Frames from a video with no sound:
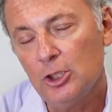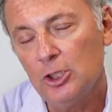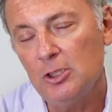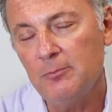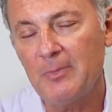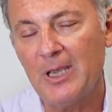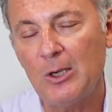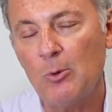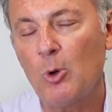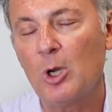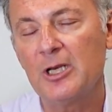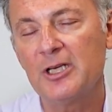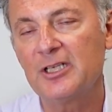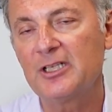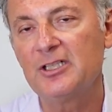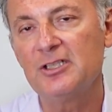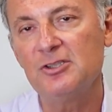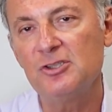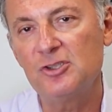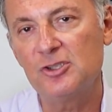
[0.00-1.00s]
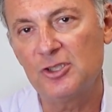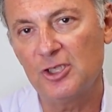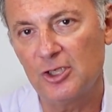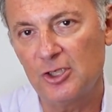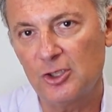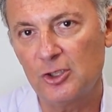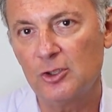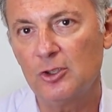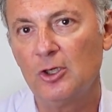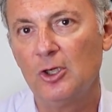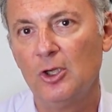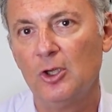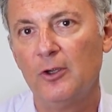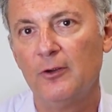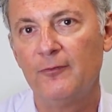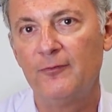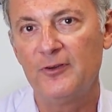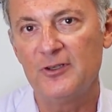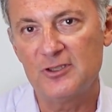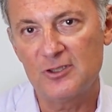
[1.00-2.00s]
you may want to consider
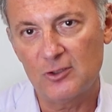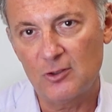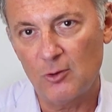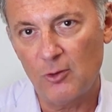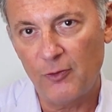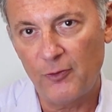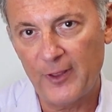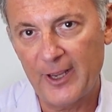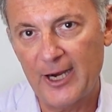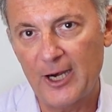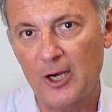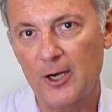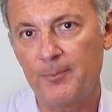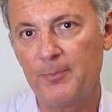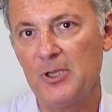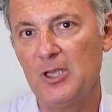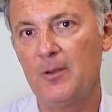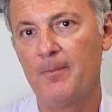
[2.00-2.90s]
physical therapy.